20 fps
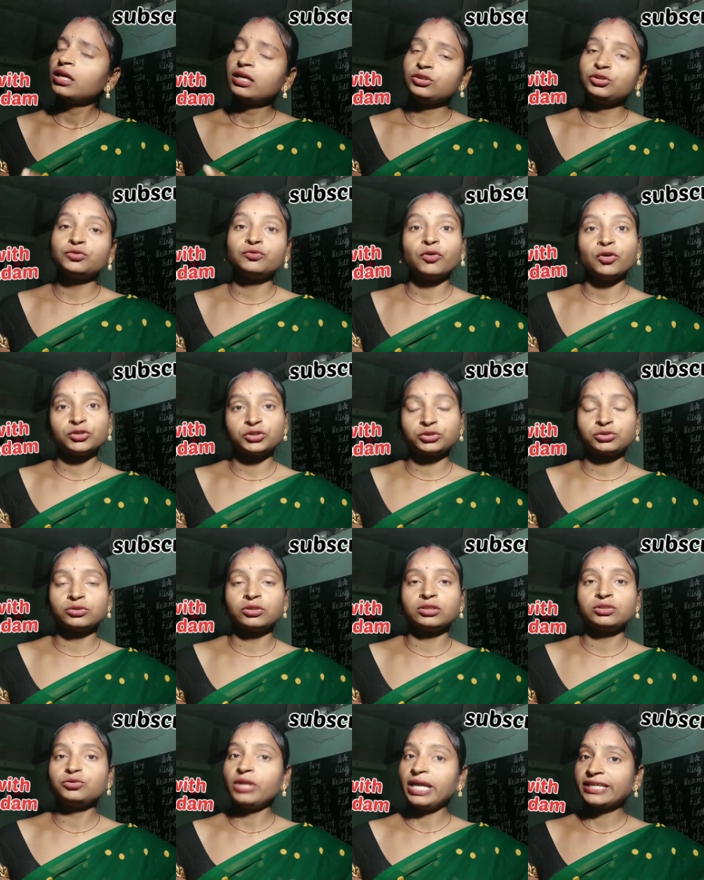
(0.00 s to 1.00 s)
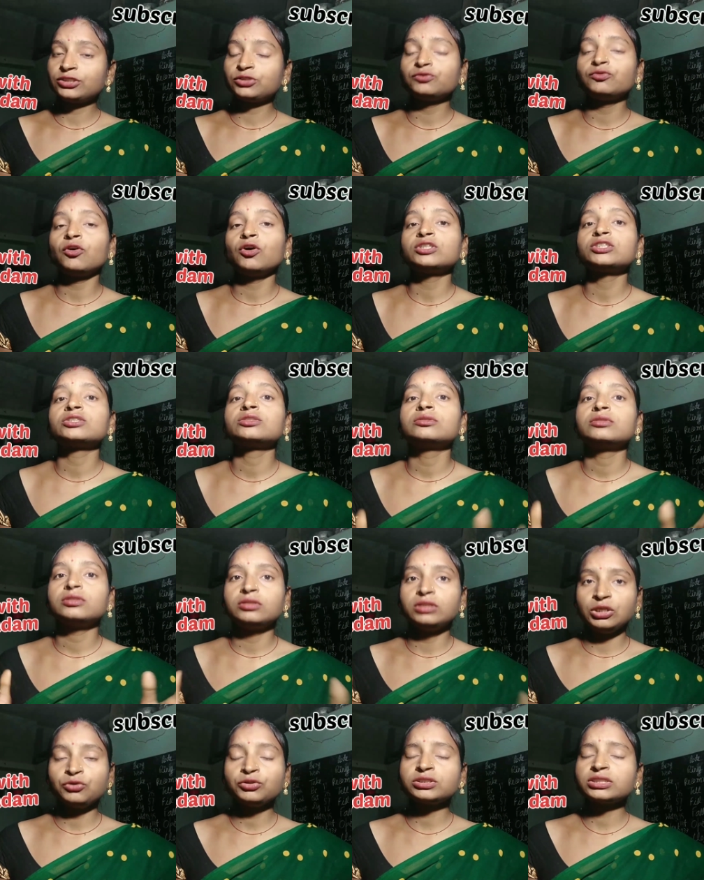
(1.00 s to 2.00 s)
you like to watch
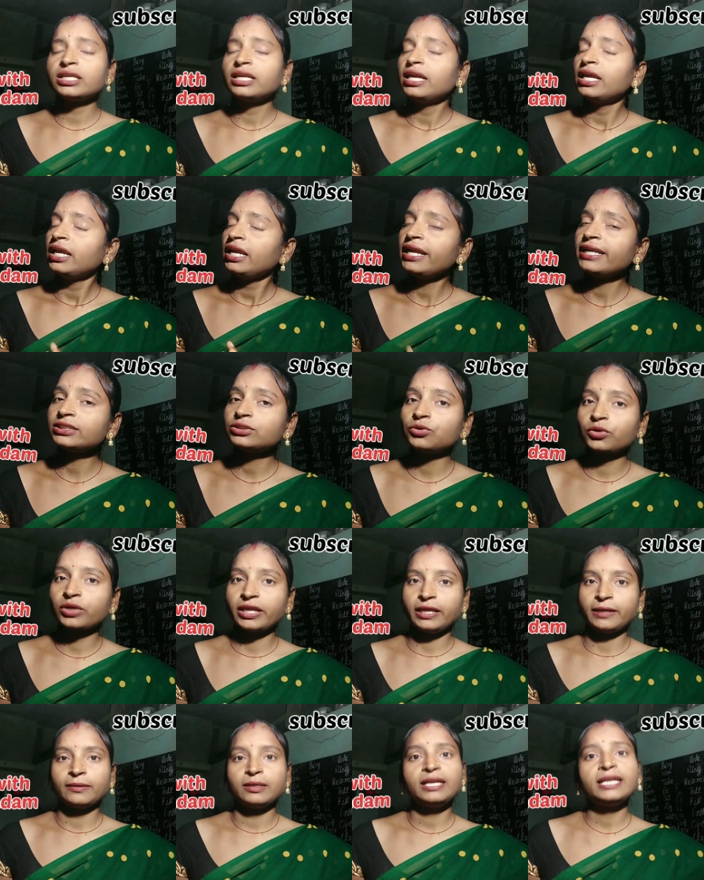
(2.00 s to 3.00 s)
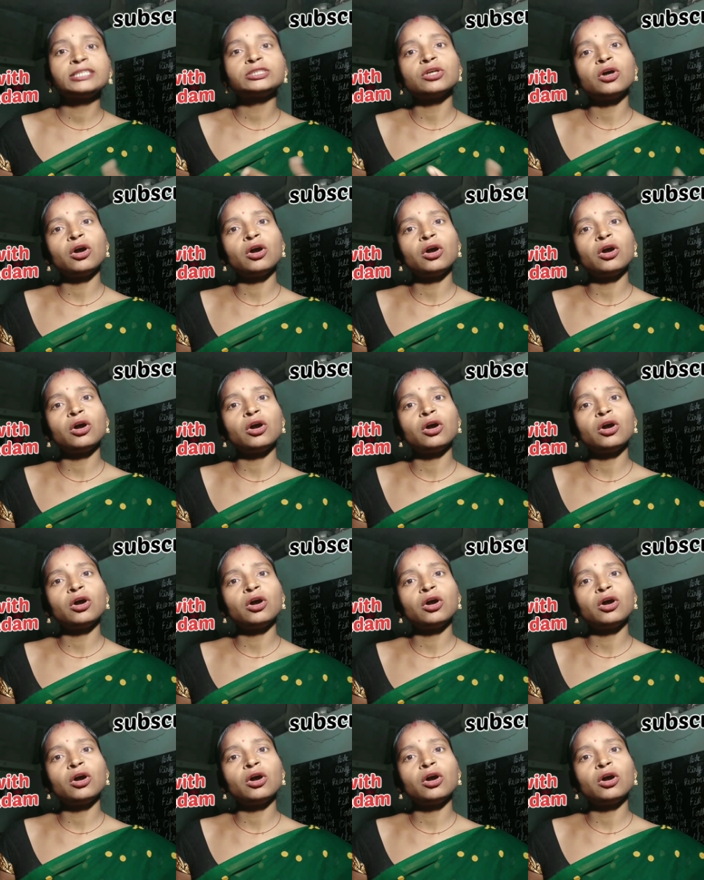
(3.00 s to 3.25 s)
news. It's okay. It's